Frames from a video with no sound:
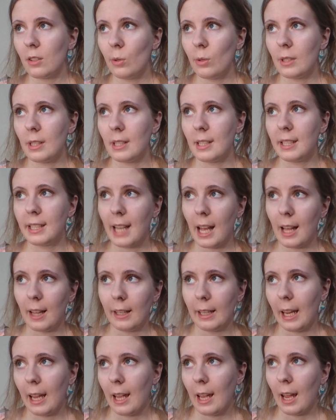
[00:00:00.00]
Lewis is
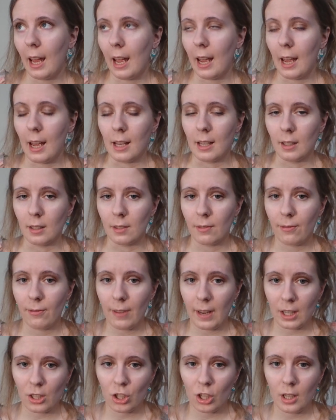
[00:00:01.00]
selling it as
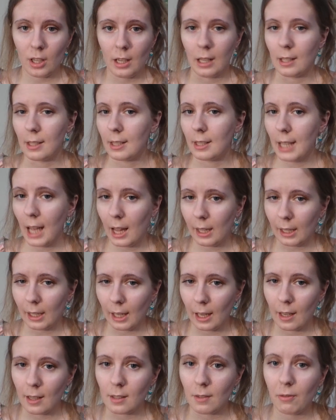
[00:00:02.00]
fiction, he's
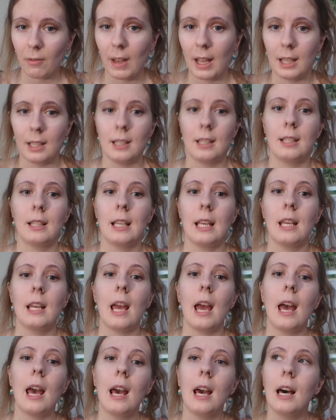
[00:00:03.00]
selling it as
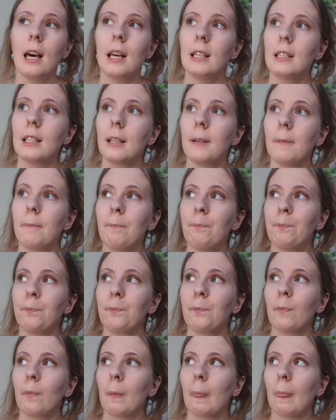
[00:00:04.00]
fantasy, and
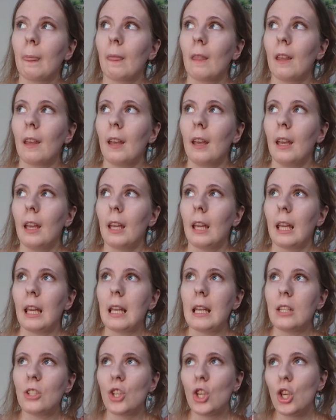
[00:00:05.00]

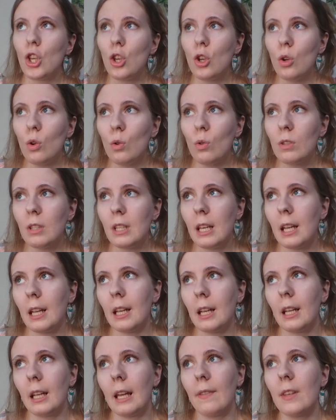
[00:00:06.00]
he's
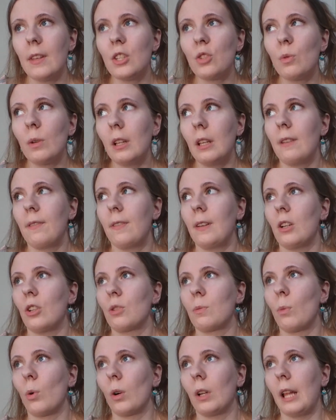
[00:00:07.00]
using, this really
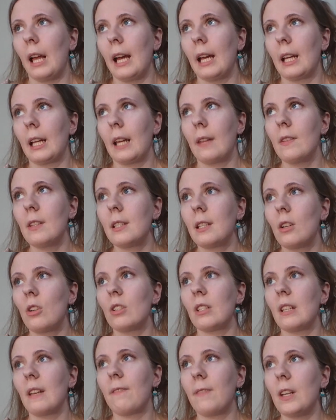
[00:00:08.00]
feels more like, in this
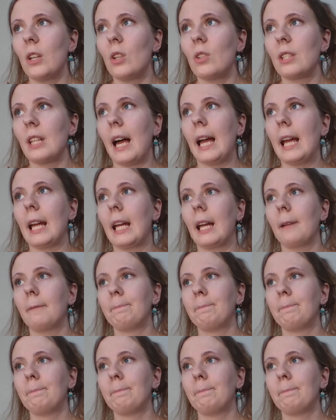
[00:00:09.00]
series, it feels like,